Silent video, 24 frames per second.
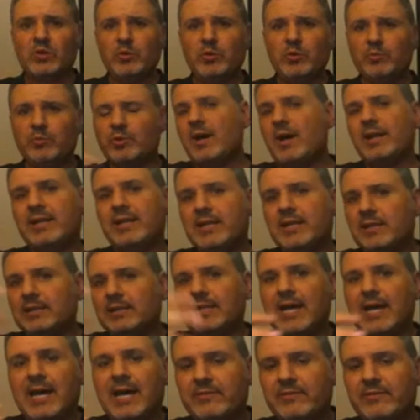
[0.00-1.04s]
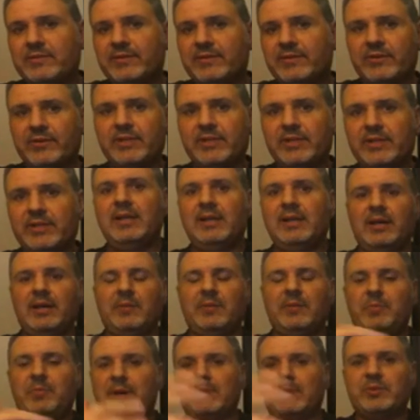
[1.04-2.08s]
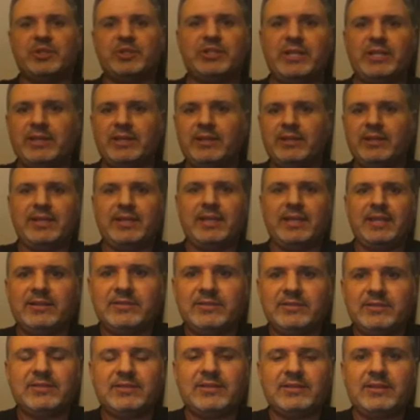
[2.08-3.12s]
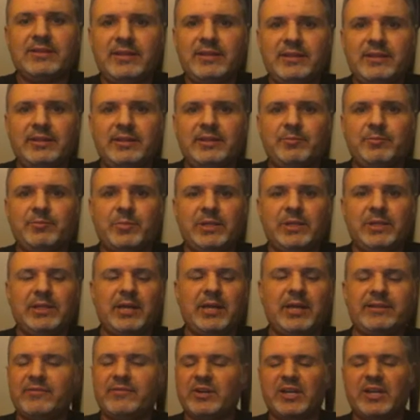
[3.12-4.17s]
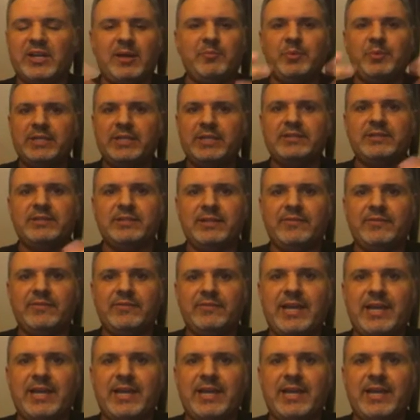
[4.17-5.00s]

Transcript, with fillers: who brought in a lot of different uh, publishing things, uh, a lot of different companies and stuff.